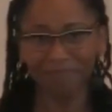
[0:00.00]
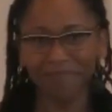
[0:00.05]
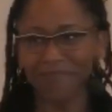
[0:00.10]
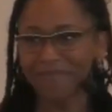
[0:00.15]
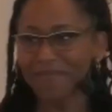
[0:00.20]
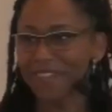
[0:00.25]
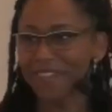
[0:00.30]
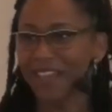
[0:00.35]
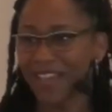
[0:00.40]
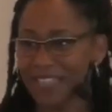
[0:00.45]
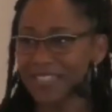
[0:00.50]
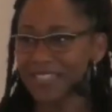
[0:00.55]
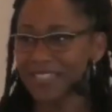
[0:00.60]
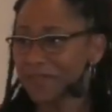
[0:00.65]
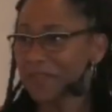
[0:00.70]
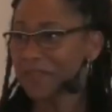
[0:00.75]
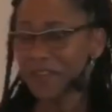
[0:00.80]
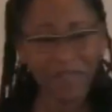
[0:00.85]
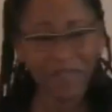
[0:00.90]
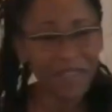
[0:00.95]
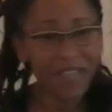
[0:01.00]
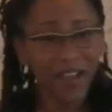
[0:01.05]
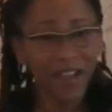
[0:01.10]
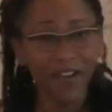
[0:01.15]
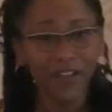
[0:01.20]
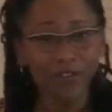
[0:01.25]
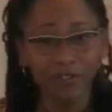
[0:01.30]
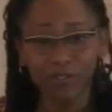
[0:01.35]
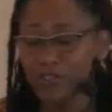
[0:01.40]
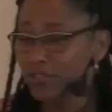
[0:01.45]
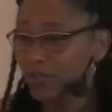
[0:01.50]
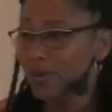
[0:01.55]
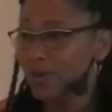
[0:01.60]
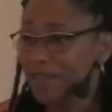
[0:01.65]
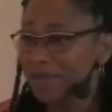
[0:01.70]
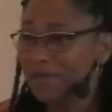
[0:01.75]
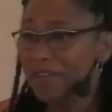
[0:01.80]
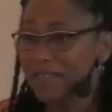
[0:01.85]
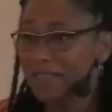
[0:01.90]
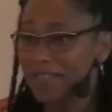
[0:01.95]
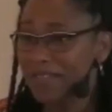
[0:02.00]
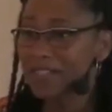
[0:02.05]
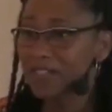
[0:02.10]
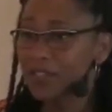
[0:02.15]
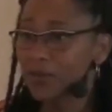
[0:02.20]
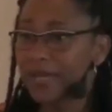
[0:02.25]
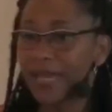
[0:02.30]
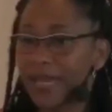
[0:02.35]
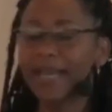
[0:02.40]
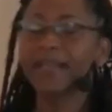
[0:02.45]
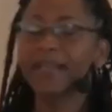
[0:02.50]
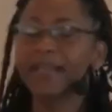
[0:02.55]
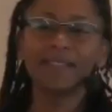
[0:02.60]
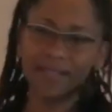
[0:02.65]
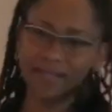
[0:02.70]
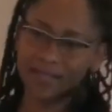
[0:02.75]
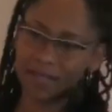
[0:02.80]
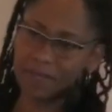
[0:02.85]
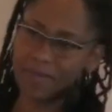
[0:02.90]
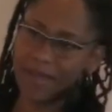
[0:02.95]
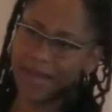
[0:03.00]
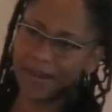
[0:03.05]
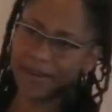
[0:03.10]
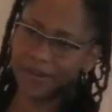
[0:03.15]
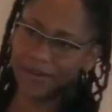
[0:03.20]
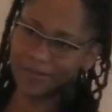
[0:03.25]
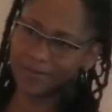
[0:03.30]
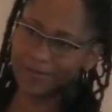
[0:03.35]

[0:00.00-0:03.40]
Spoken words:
Is everything, are you sure everything's okay? It doesn't matter.